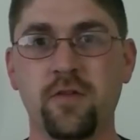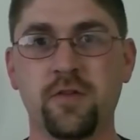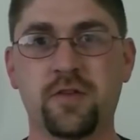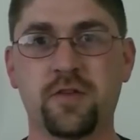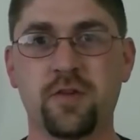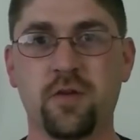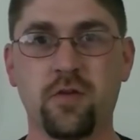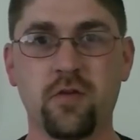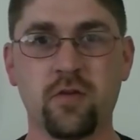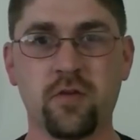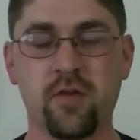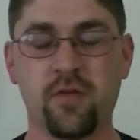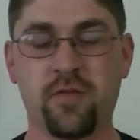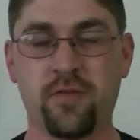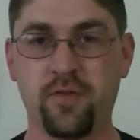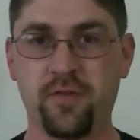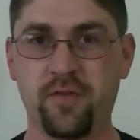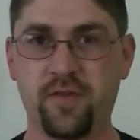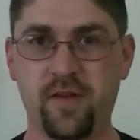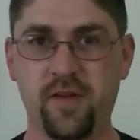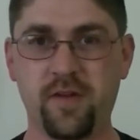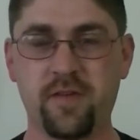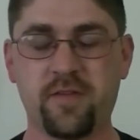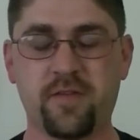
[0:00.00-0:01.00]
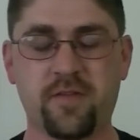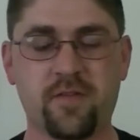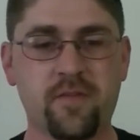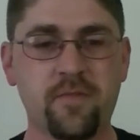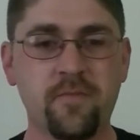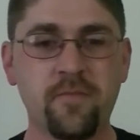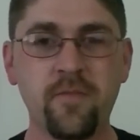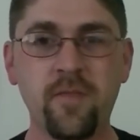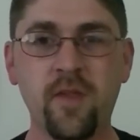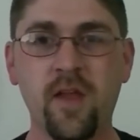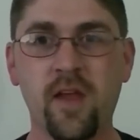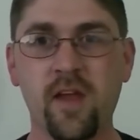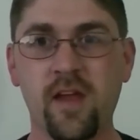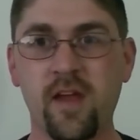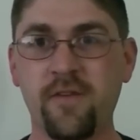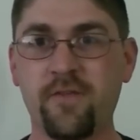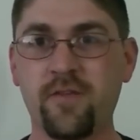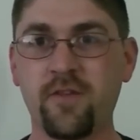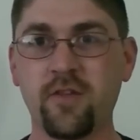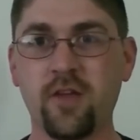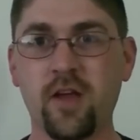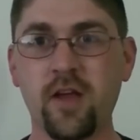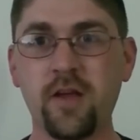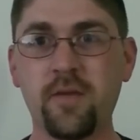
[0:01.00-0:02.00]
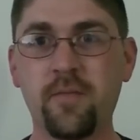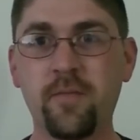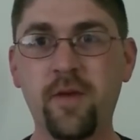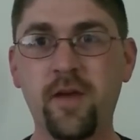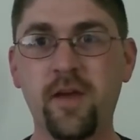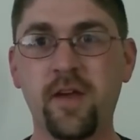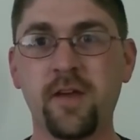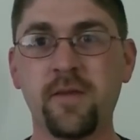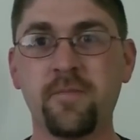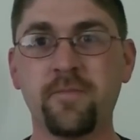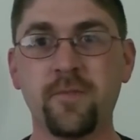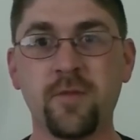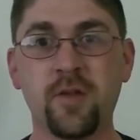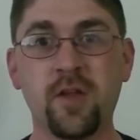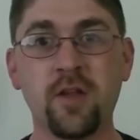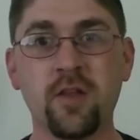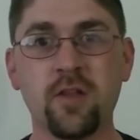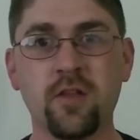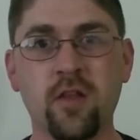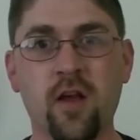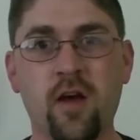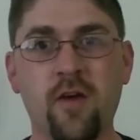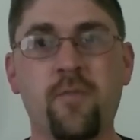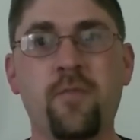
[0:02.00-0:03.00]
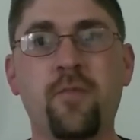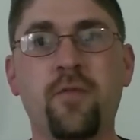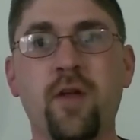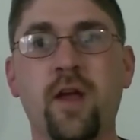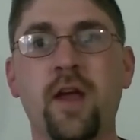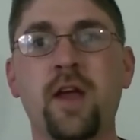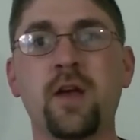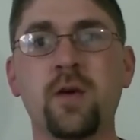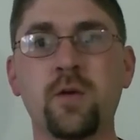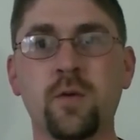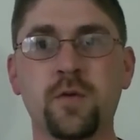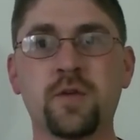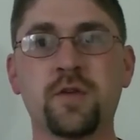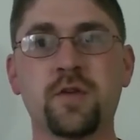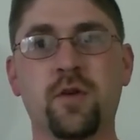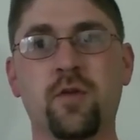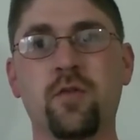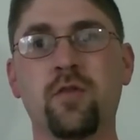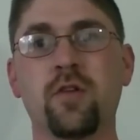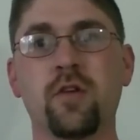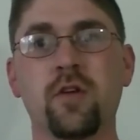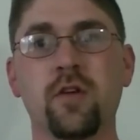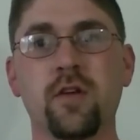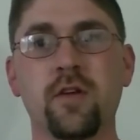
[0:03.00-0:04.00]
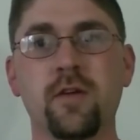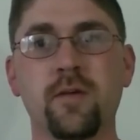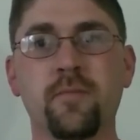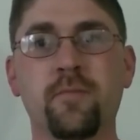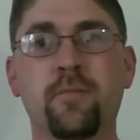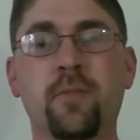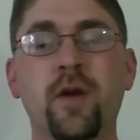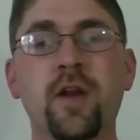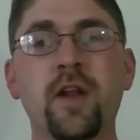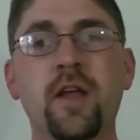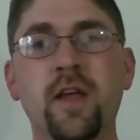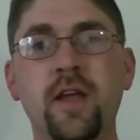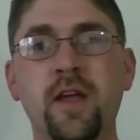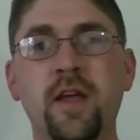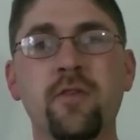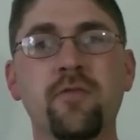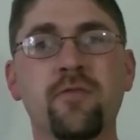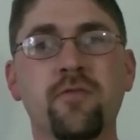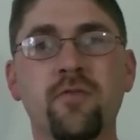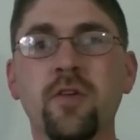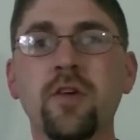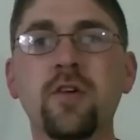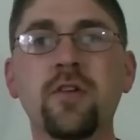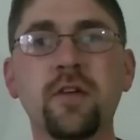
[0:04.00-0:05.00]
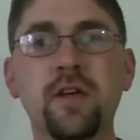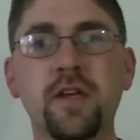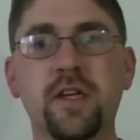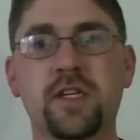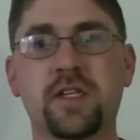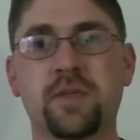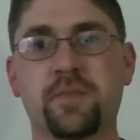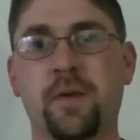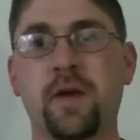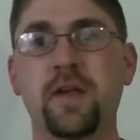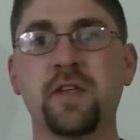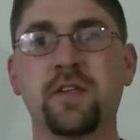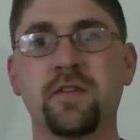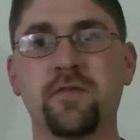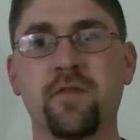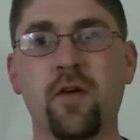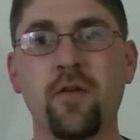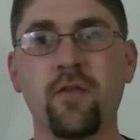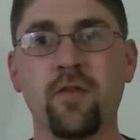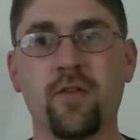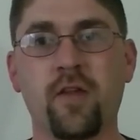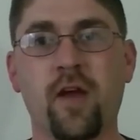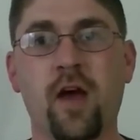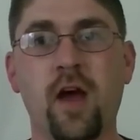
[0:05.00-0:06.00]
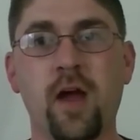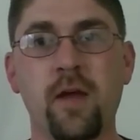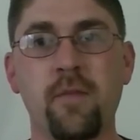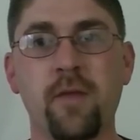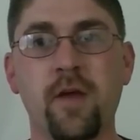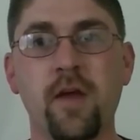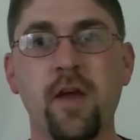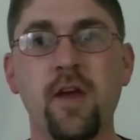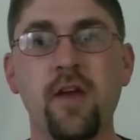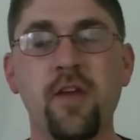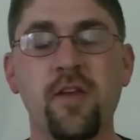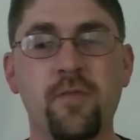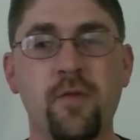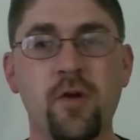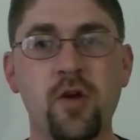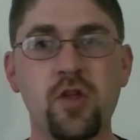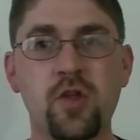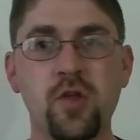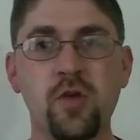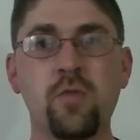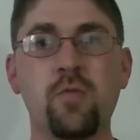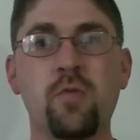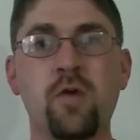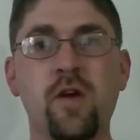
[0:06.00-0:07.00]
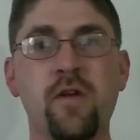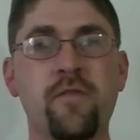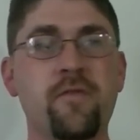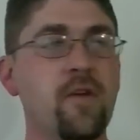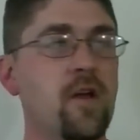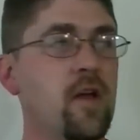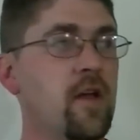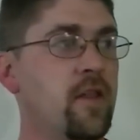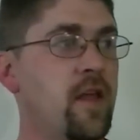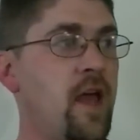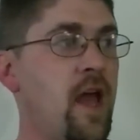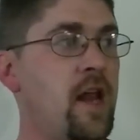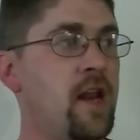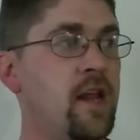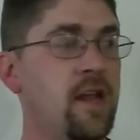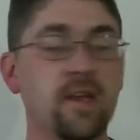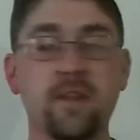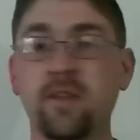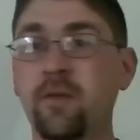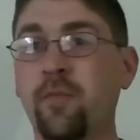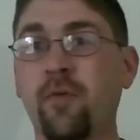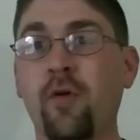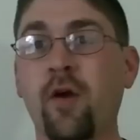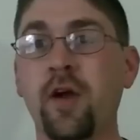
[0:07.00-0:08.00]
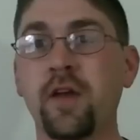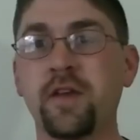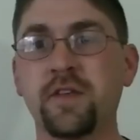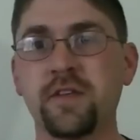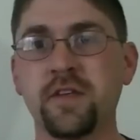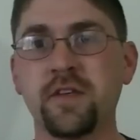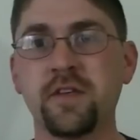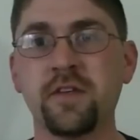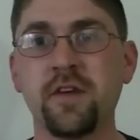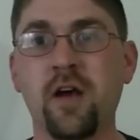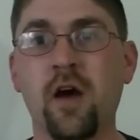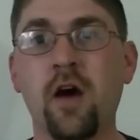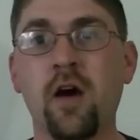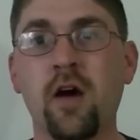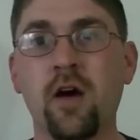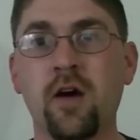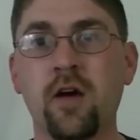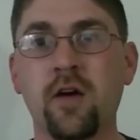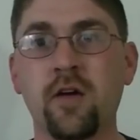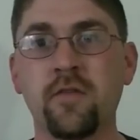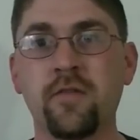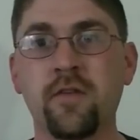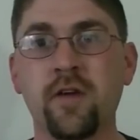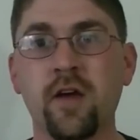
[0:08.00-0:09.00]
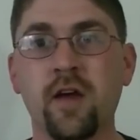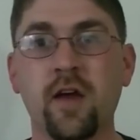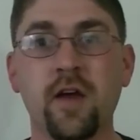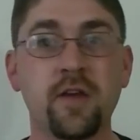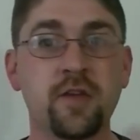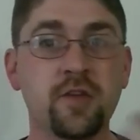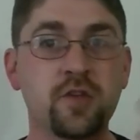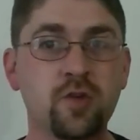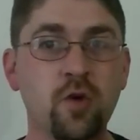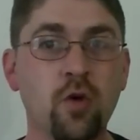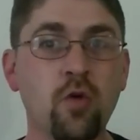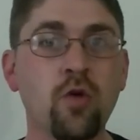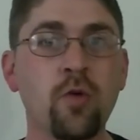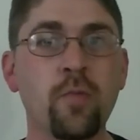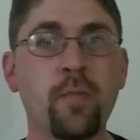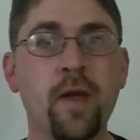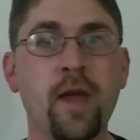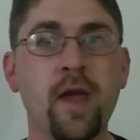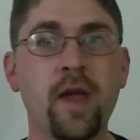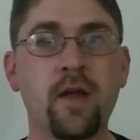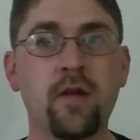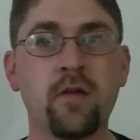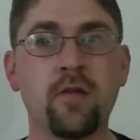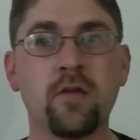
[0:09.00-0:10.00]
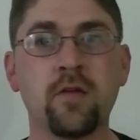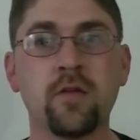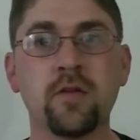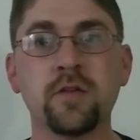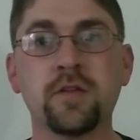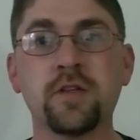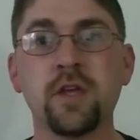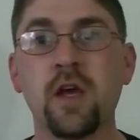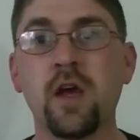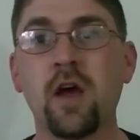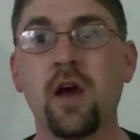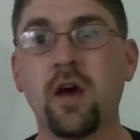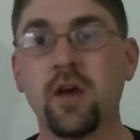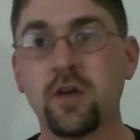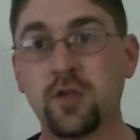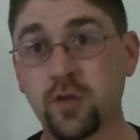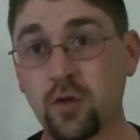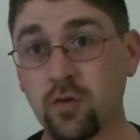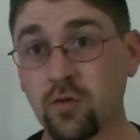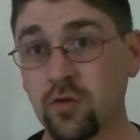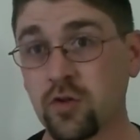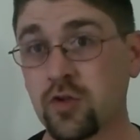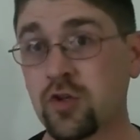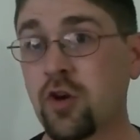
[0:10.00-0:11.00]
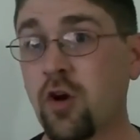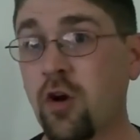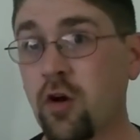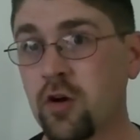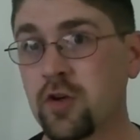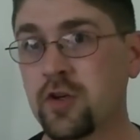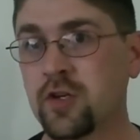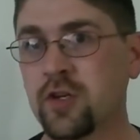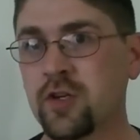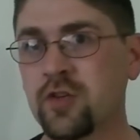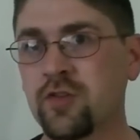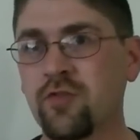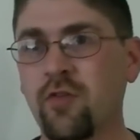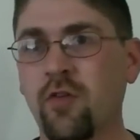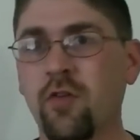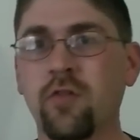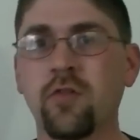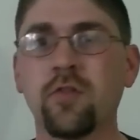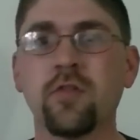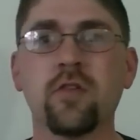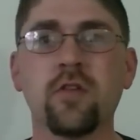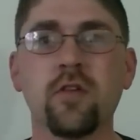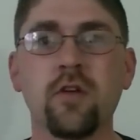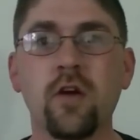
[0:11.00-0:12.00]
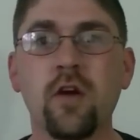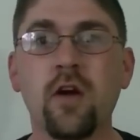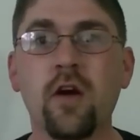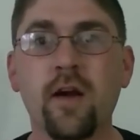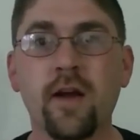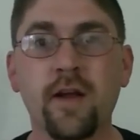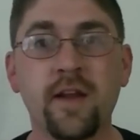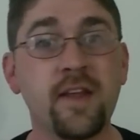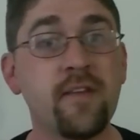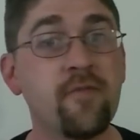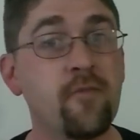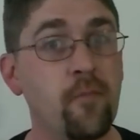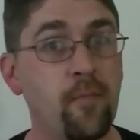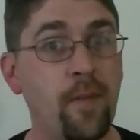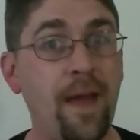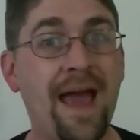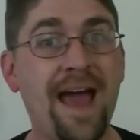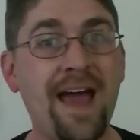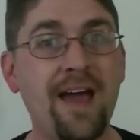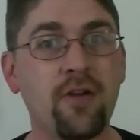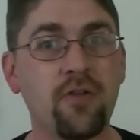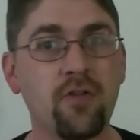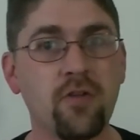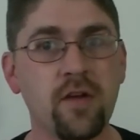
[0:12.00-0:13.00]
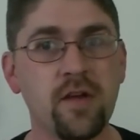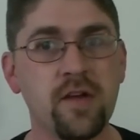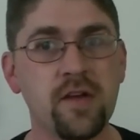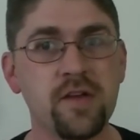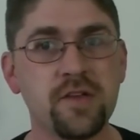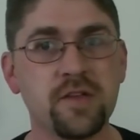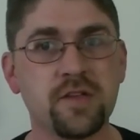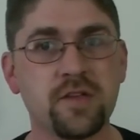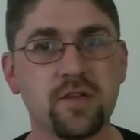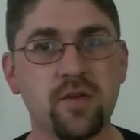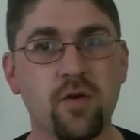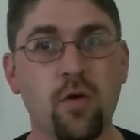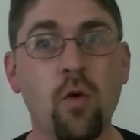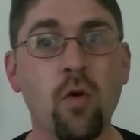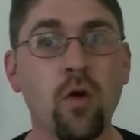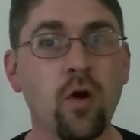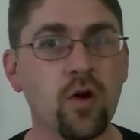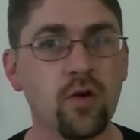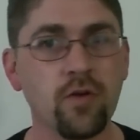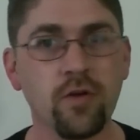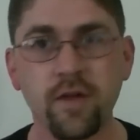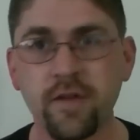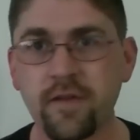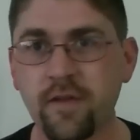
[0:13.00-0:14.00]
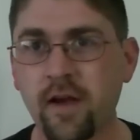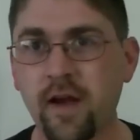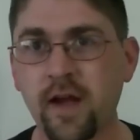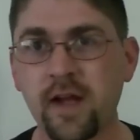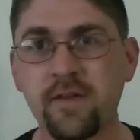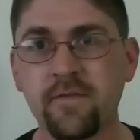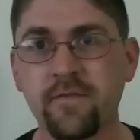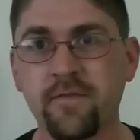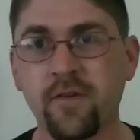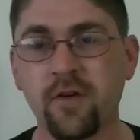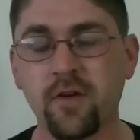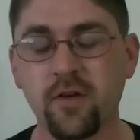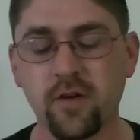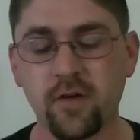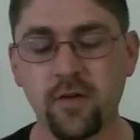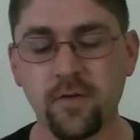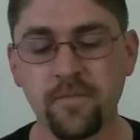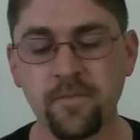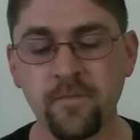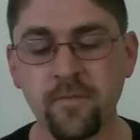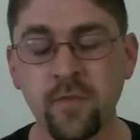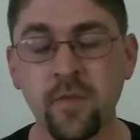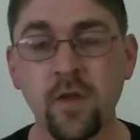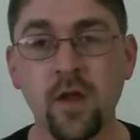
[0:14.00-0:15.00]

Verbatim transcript: solar enthusiasts. If you're like me, you love playing with solar, but it can get really expensive over time, especially with adding in the prices of uh, solar panels, a solar charge controller, and even batteries or a grid tie inverter.